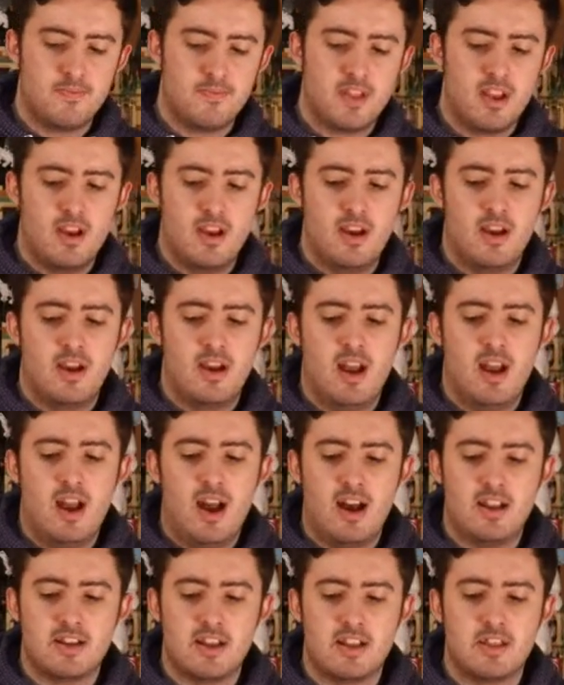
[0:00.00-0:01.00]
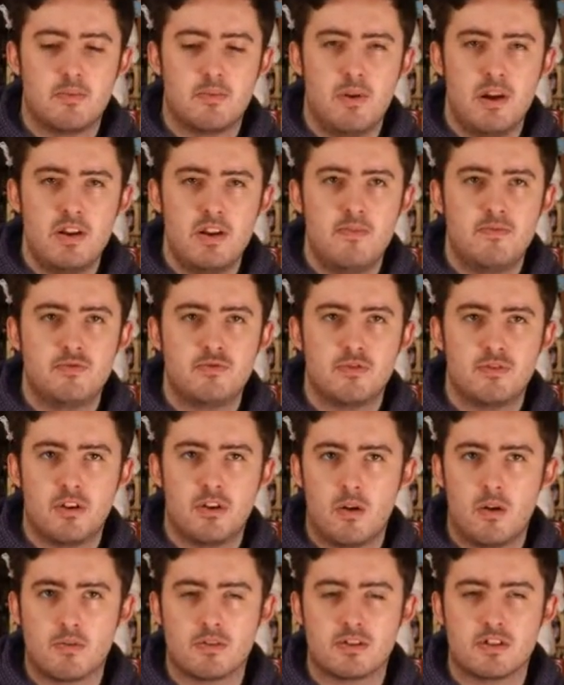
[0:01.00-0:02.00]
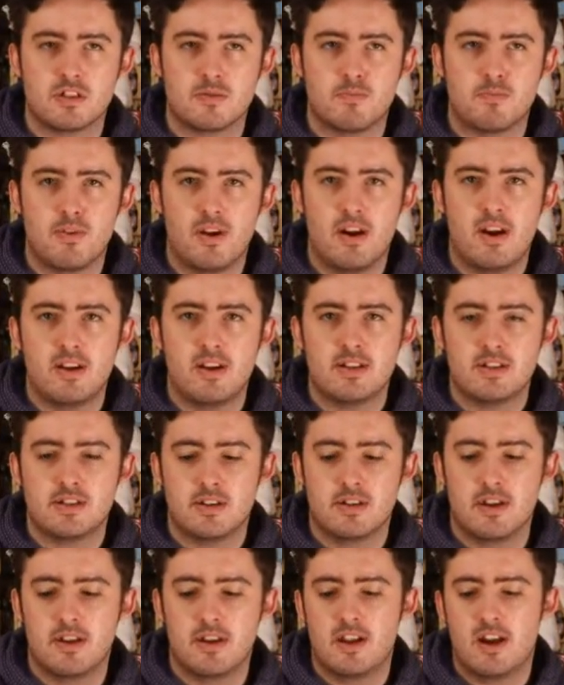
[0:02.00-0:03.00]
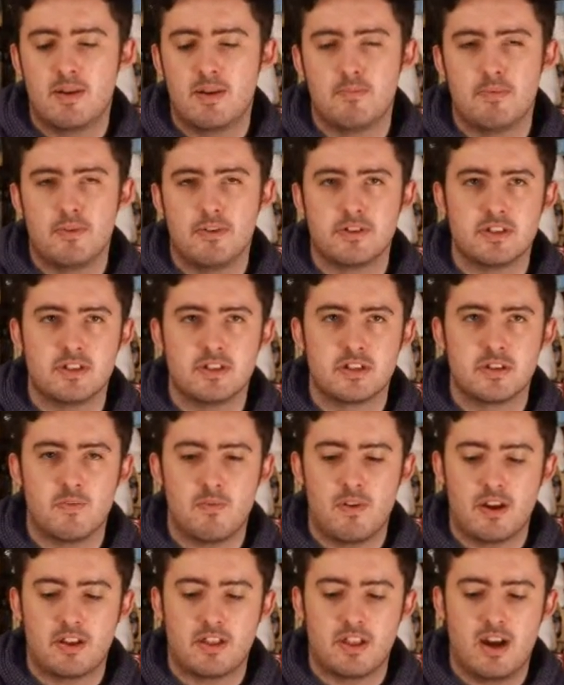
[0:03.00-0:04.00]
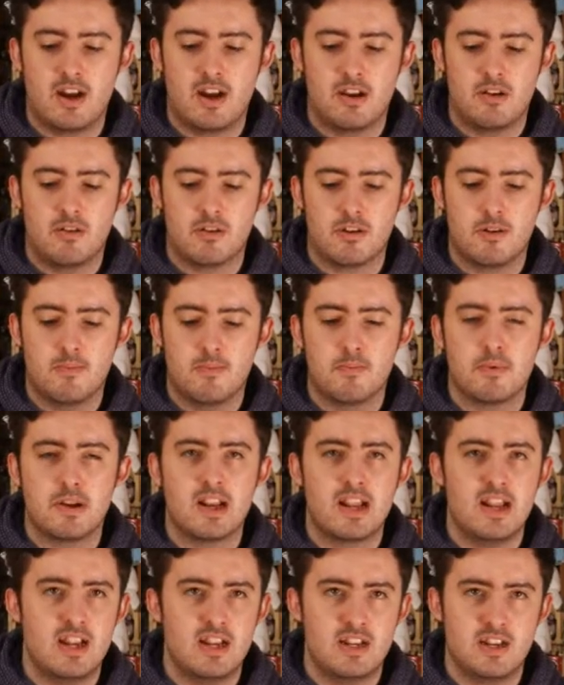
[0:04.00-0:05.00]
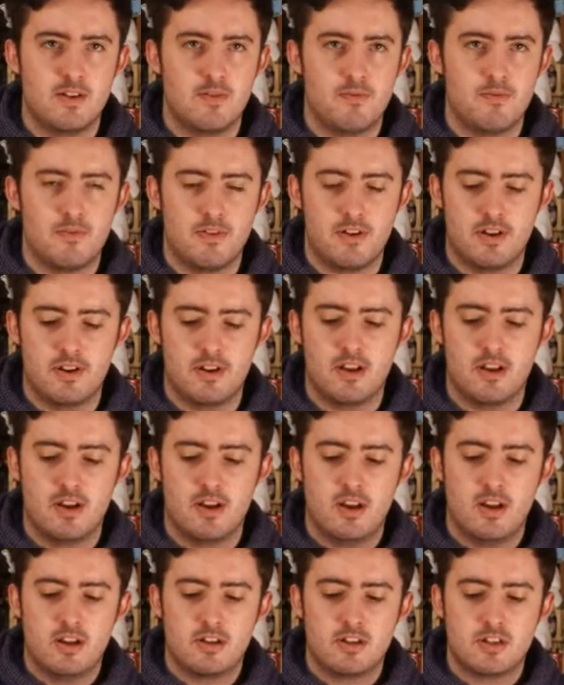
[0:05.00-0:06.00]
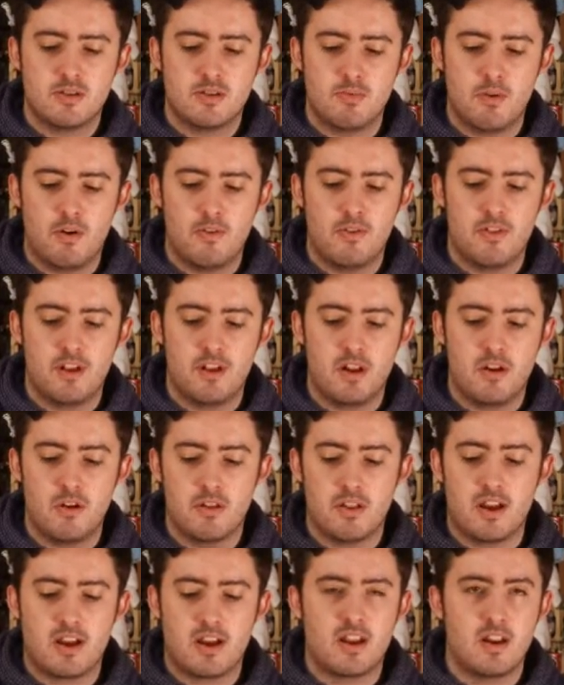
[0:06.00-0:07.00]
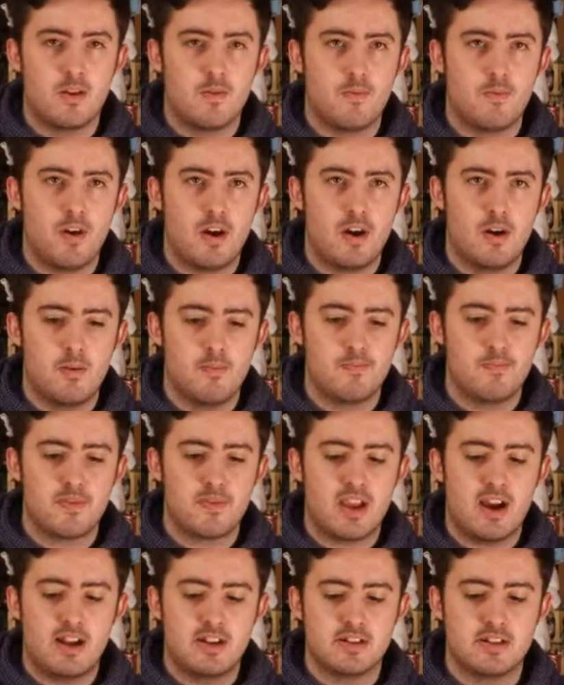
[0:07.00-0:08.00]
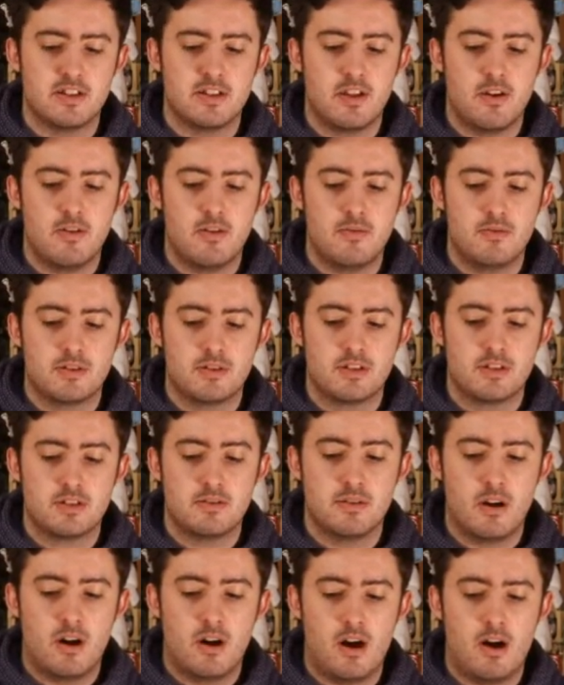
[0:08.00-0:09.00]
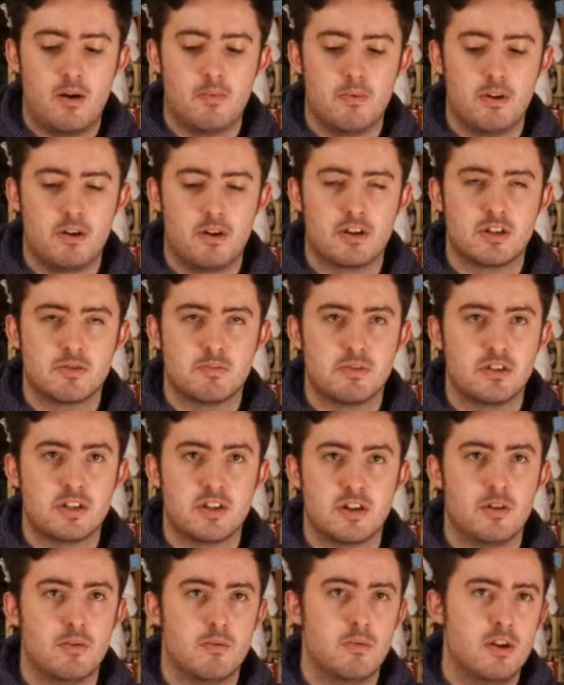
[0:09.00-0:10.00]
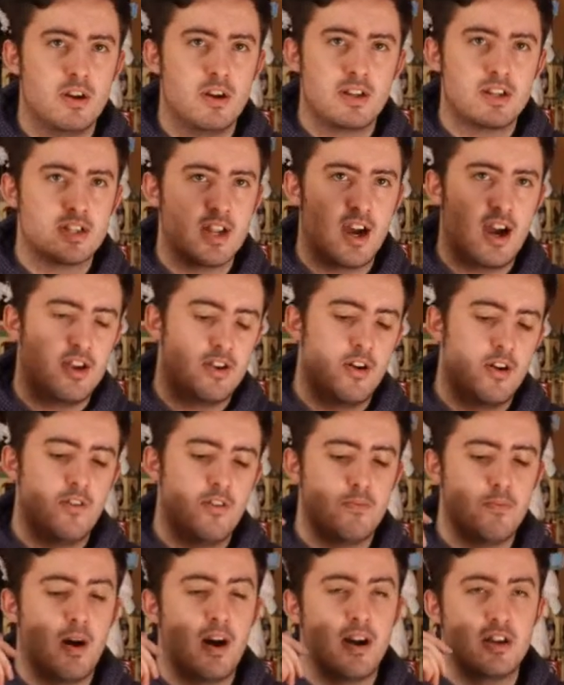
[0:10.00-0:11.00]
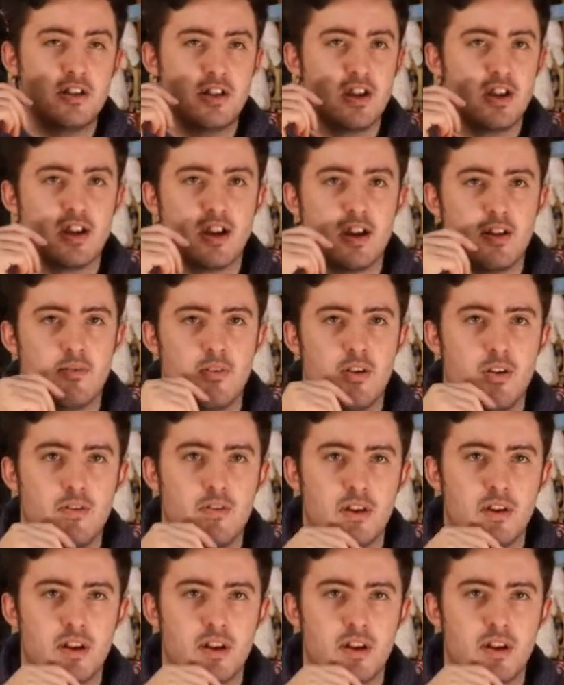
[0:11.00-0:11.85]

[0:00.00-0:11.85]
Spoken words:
Yeah. And like the way you've drawn the Hogwarts Express and the Night Bus and stuff like that look completely different to what they look like in the film. And those artworks were still signed off by J.K. Rowling.